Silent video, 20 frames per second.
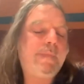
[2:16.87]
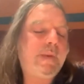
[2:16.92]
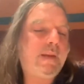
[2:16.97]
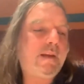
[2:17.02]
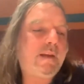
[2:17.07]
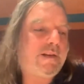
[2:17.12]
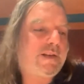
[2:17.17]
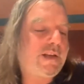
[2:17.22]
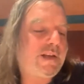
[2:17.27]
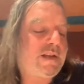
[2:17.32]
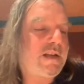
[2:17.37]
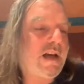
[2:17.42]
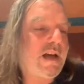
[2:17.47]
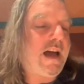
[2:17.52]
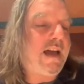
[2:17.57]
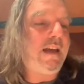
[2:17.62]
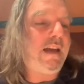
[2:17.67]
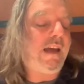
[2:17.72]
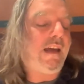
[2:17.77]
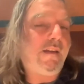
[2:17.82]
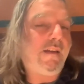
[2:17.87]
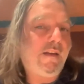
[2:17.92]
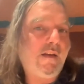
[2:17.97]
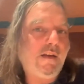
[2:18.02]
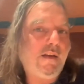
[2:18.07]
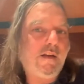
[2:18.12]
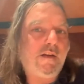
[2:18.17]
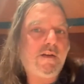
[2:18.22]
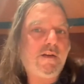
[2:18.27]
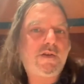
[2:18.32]
society
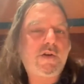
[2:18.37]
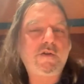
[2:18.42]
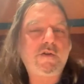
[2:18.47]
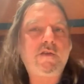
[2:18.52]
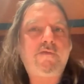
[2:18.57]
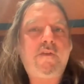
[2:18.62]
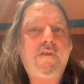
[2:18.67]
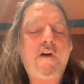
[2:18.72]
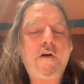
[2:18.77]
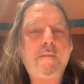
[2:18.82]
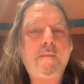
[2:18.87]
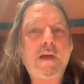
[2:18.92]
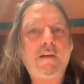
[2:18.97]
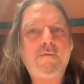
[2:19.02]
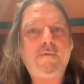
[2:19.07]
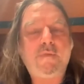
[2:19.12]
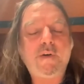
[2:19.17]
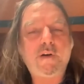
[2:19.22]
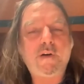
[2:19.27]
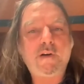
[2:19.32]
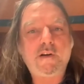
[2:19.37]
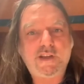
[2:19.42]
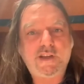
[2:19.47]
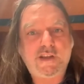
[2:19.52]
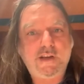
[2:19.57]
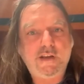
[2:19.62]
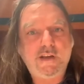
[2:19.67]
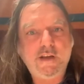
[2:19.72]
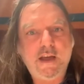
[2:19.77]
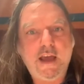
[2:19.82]
turned to farming
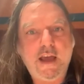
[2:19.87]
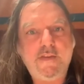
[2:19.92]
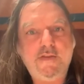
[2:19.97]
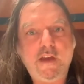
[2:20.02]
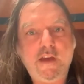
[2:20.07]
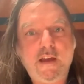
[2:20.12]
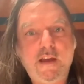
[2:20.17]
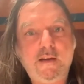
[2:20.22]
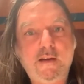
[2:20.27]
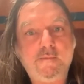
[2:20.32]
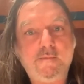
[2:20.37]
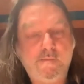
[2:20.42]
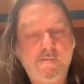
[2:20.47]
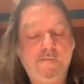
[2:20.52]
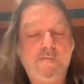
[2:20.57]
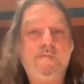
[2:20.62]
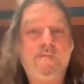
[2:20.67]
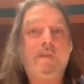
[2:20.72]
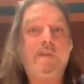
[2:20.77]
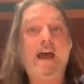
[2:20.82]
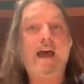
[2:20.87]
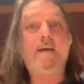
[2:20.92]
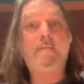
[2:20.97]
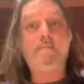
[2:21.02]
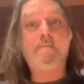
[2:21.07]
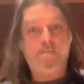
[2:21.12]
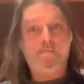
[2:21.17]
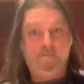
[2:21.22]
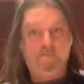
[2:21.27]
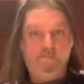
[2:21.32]
first, and then
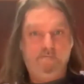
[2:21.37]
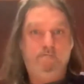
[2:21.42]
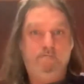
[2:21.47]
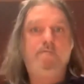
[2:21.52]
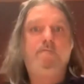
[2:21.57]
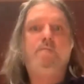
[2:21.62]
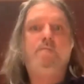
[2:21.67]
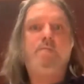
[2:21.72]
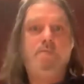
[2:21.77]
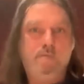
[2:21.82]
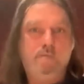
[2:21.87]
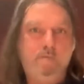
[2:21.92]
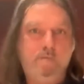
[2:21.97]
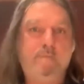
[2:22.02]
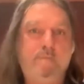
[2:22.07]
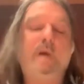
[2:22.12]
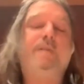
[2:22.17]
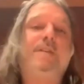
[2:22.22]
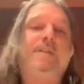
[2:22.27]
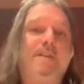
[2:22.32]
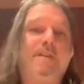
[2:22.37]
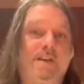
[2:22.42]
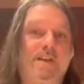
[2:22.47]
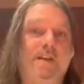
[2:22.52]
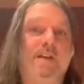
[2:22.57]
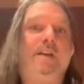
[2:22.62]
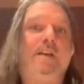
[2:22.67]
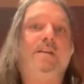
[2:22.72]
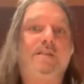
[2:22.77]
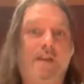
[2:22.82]
that built the
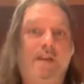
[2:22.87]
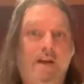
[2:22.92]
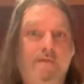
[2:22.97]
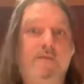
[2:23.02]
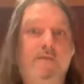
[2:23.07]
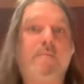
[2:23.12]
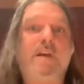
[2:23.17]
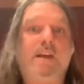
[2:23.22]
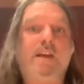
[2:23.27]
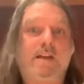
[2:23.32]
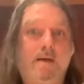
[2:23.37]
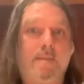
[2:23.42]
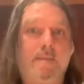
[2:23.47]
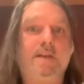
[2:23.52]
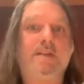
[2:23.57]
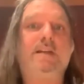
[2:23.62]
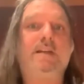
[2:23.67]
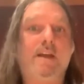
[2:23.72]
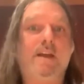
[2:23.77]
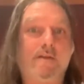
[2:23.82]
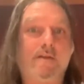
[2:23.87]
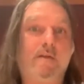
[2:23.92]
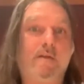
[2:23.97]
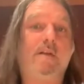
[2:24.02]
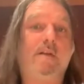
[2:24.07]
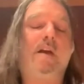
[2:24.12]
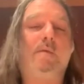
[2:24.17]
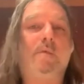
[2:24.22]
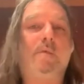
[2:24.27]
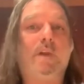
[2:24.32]
cities and everybody coming together,
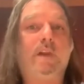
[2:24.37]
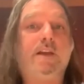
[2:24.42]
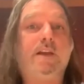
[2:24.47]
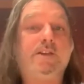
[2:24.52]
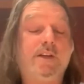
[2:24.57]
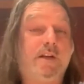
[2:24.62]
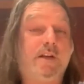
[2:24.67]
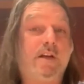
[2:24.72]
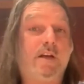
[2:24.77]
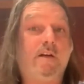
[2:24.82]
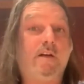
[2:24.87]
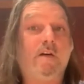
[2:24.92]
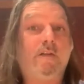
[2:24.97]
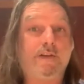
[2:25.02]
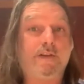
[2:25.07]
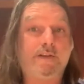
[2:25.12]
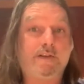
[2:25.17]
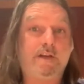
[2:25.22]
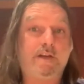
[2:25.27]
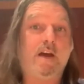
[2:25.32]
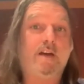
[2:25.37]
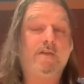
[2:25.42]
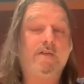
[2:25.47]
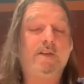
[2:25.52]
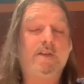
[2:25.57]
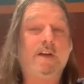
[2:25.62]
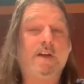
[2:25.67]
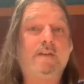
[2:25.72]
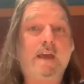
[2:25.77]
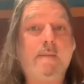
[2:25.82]
and religion and all this other
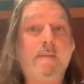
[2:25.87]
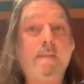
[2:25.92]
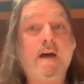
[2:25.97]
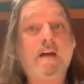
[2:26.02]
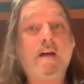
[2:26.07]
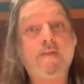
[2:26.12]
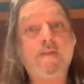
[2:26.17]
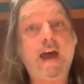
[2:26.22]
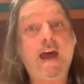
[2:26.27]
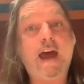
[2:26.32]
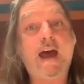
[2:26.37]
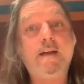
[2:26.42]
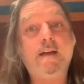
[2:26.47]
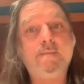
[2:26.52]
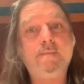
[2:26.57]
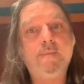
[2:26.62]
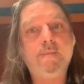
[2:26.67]
stuff came out of that